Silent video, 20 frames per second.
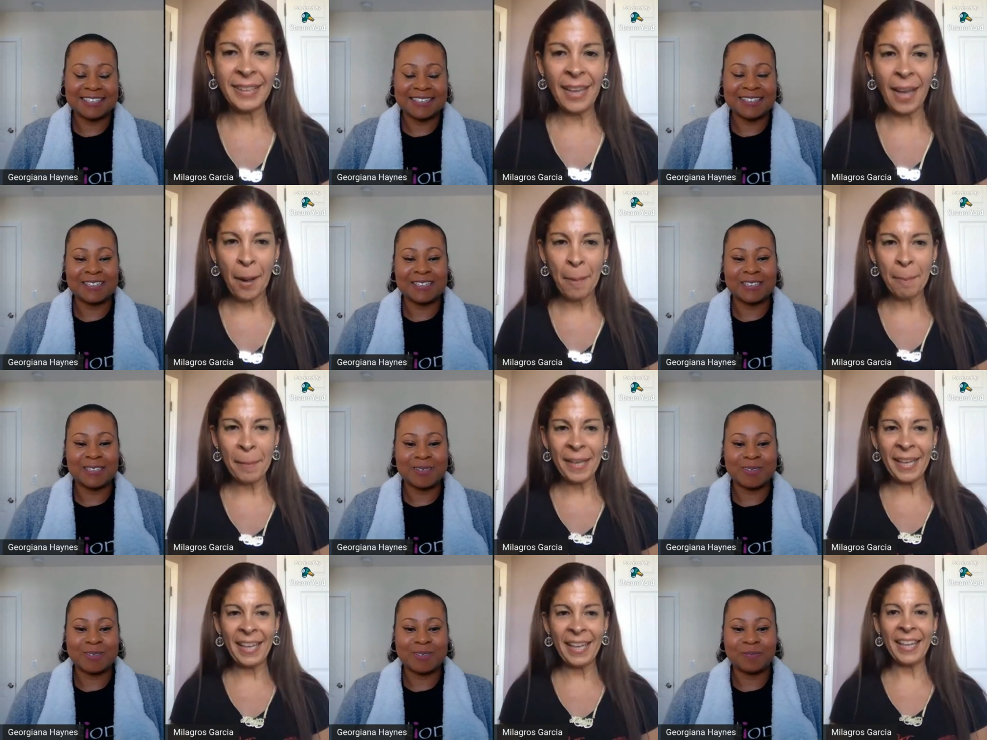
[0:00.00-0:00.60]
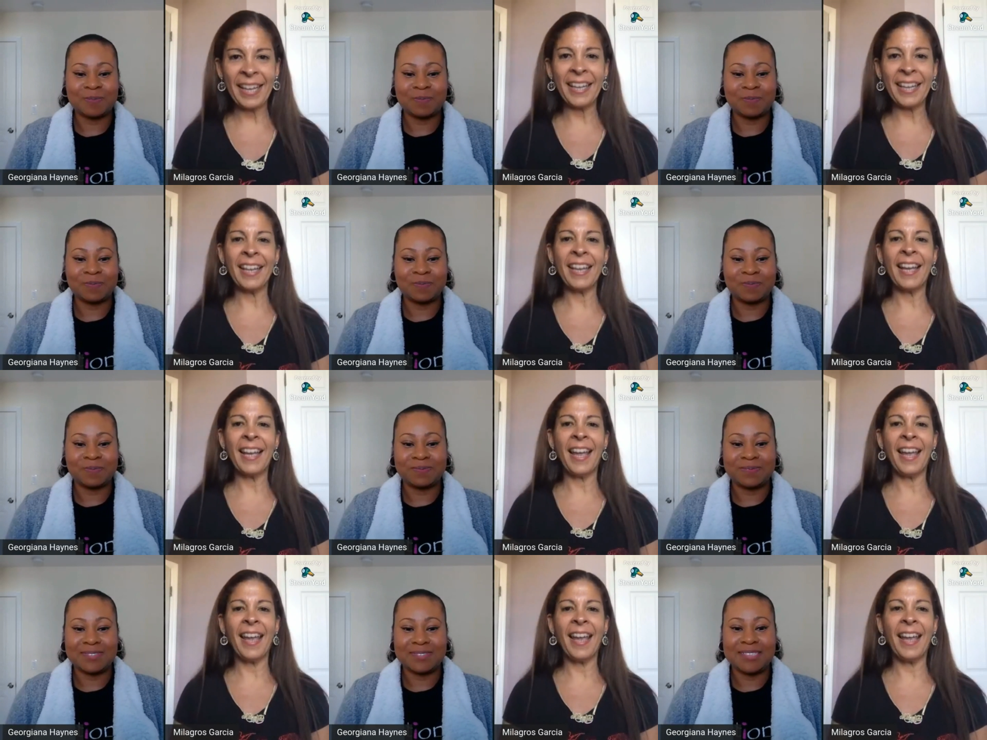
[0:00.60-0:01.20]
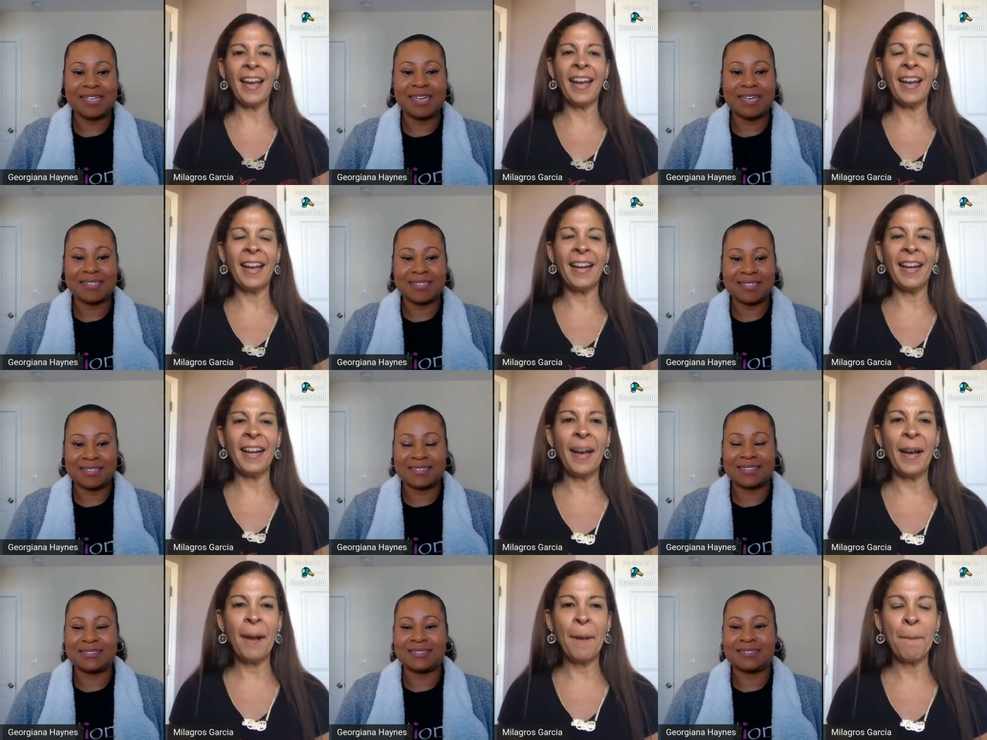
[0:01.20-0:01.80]
Speaker 1: topic.
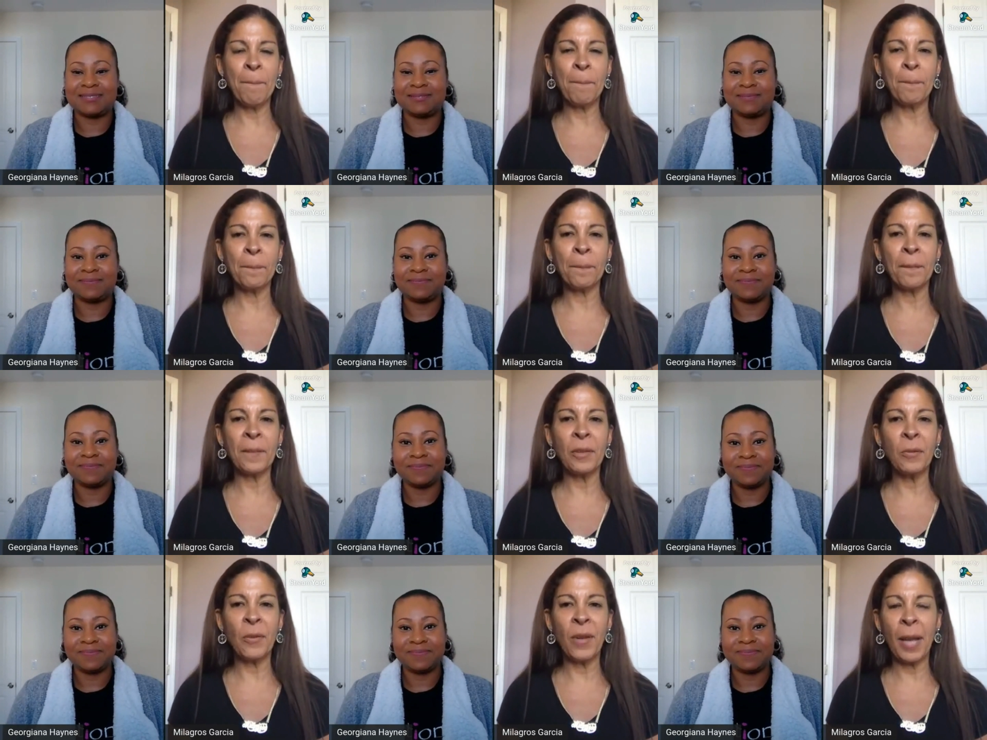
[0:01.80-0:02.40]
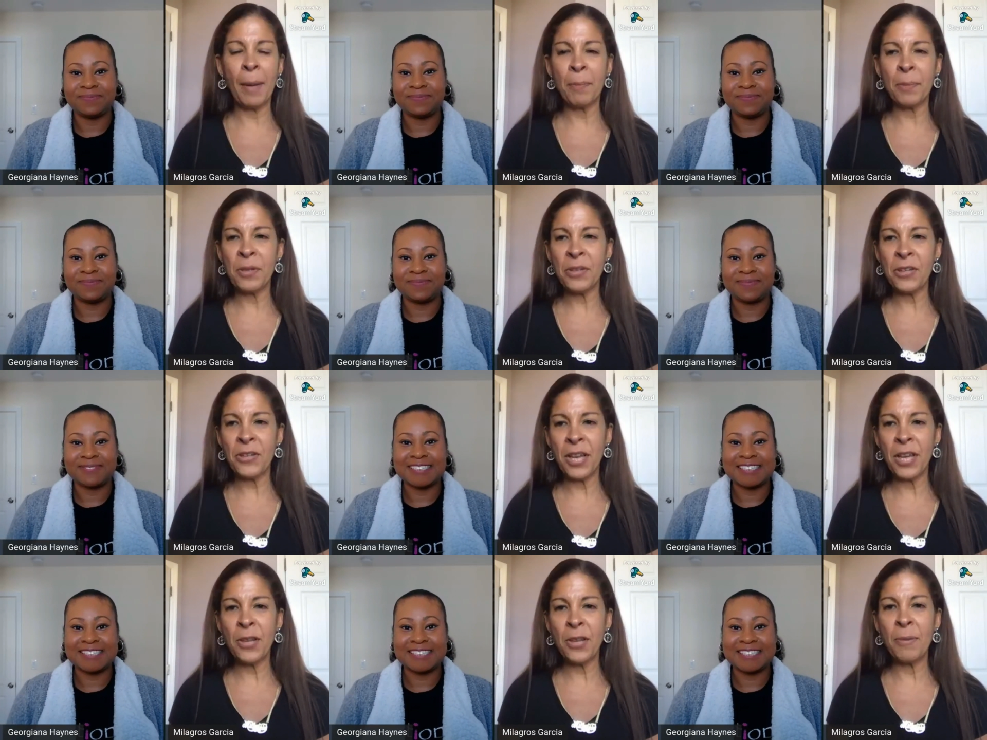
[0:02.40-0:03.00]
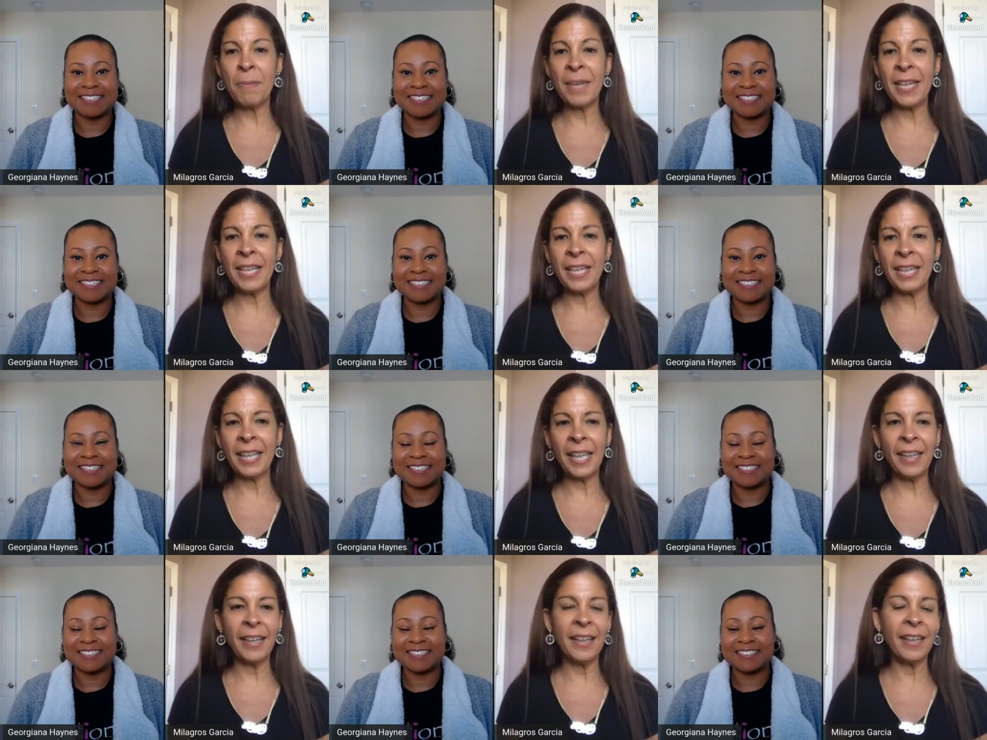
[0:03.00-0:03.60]
And we appreciate you
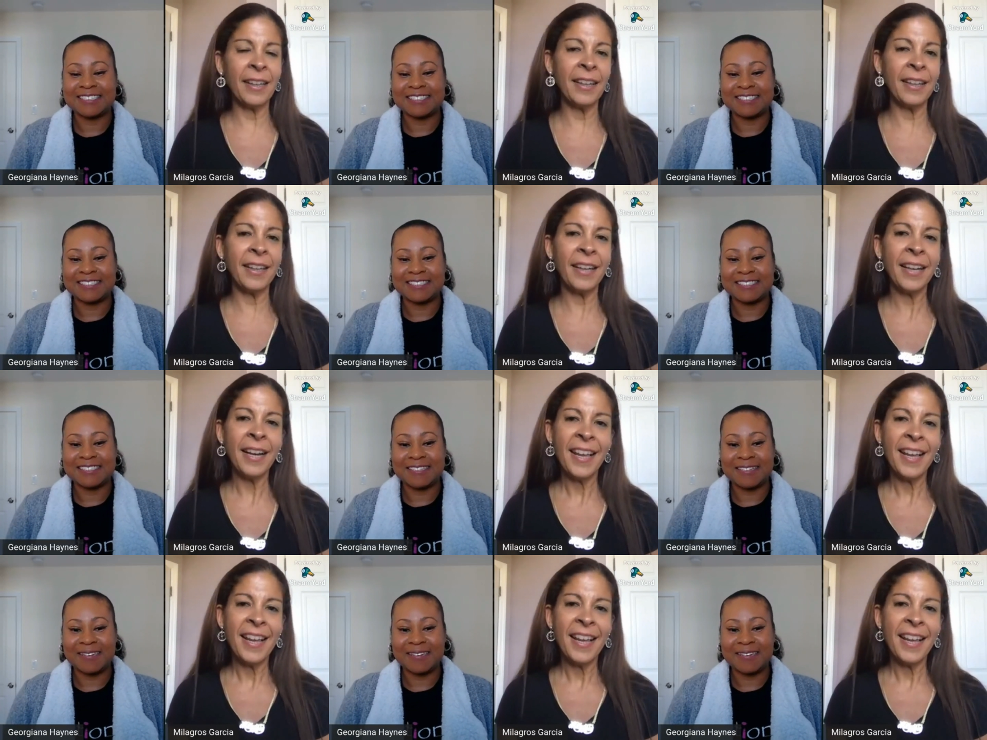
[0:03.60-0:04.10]
being here